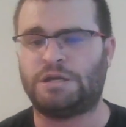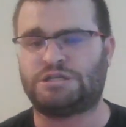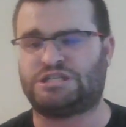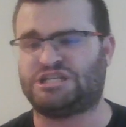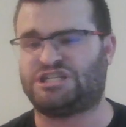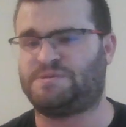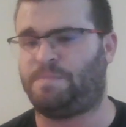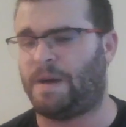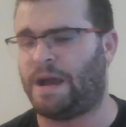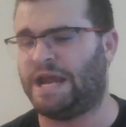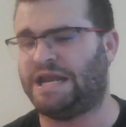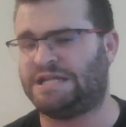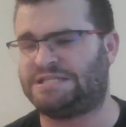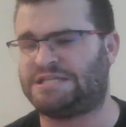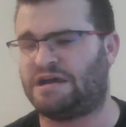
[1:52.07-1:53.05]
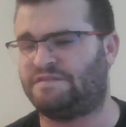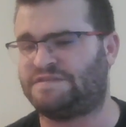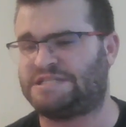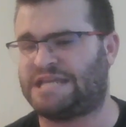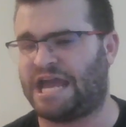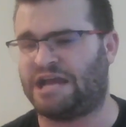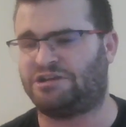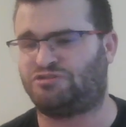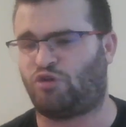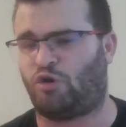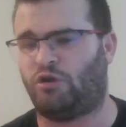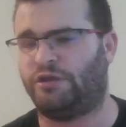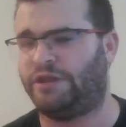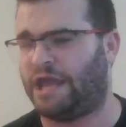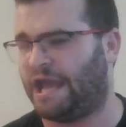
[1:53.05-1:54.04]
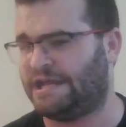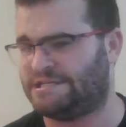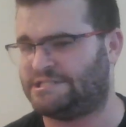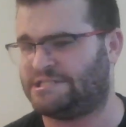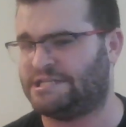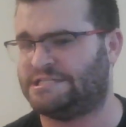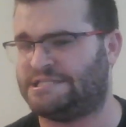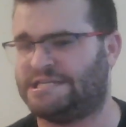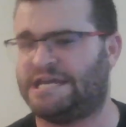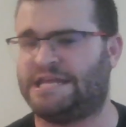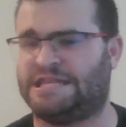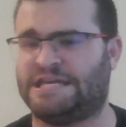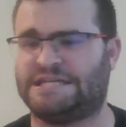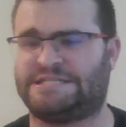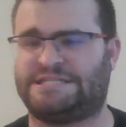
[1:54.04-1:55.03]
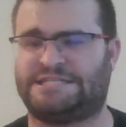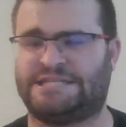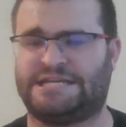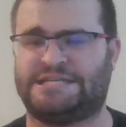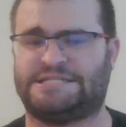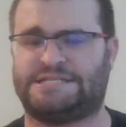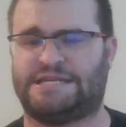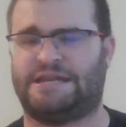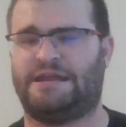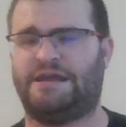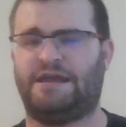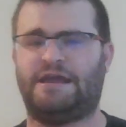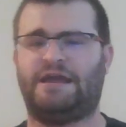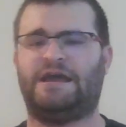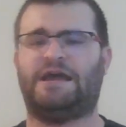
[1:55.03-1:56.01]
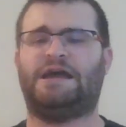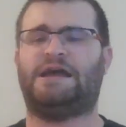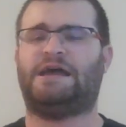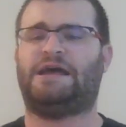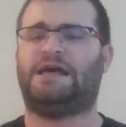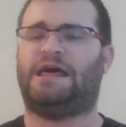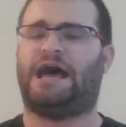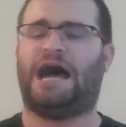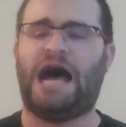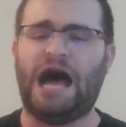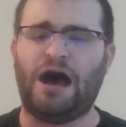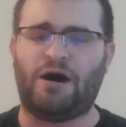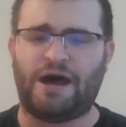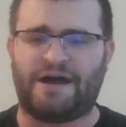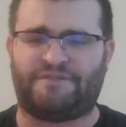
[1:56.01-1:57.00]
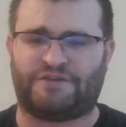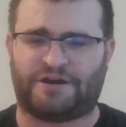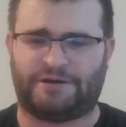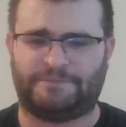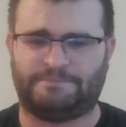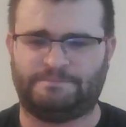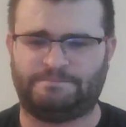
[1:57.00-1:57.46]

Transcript: despite a tough schedule in the ACC this season. However,